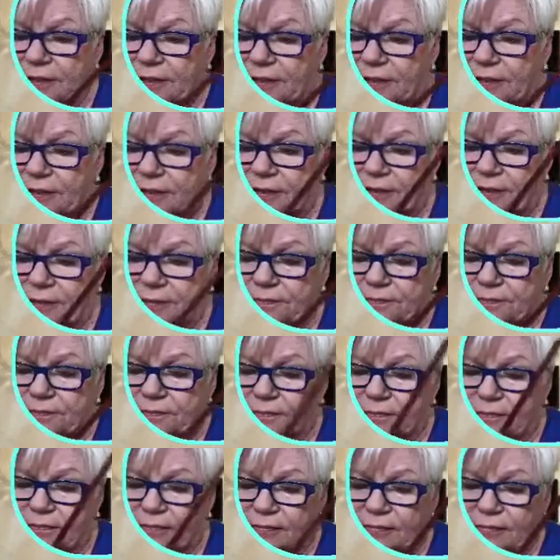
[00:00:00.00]

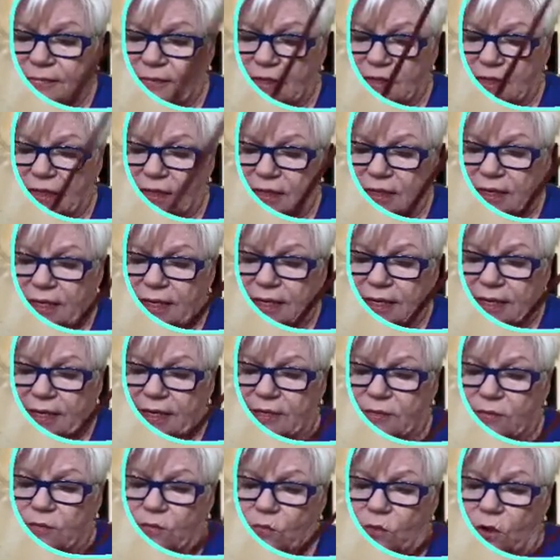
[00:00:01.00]

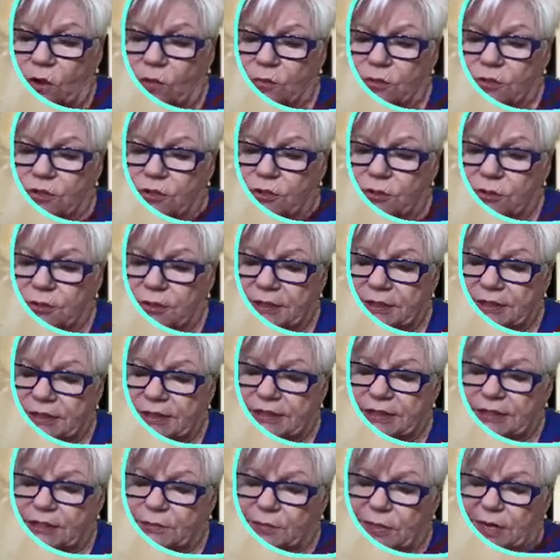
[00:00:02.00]
And what we're doing
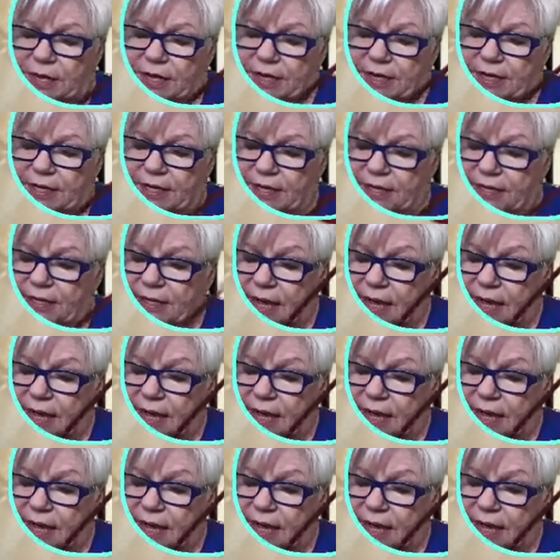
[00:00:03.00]
is painting.